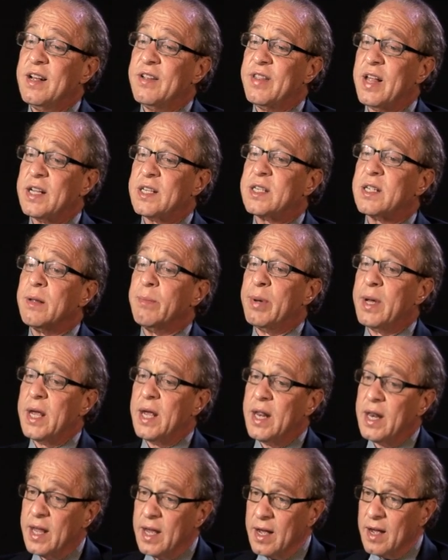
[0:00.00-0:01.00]
That's the
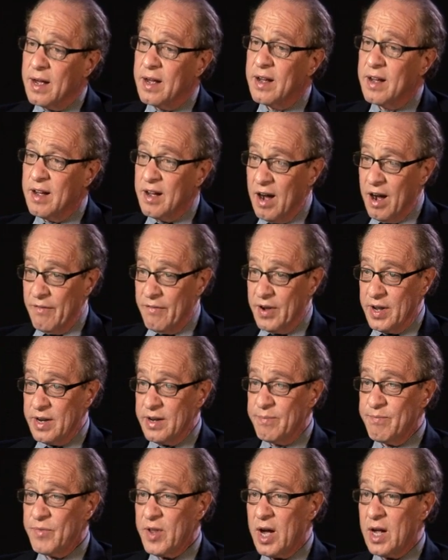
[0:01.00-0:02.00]
beginning of it.
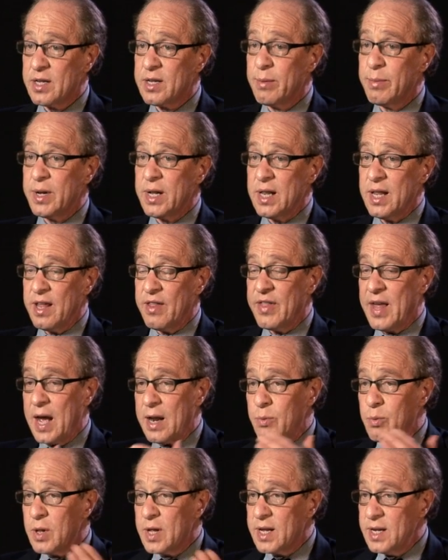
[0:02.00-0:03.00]
Ultimately,
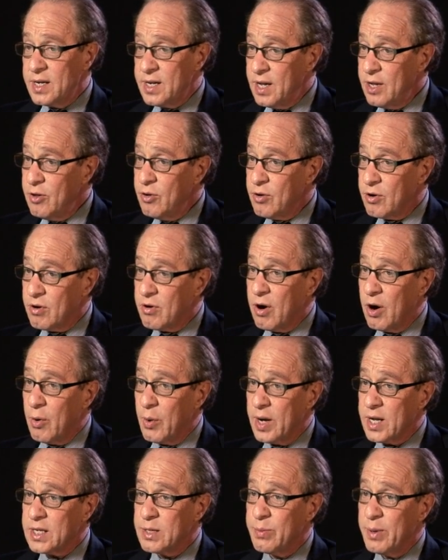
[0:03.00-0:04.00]
that will continue to grow
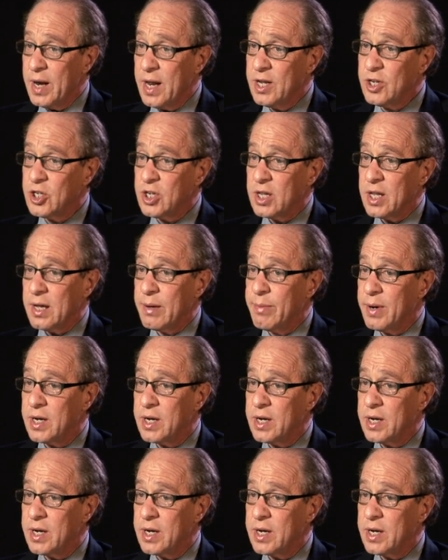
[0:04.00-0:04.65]
exponentially.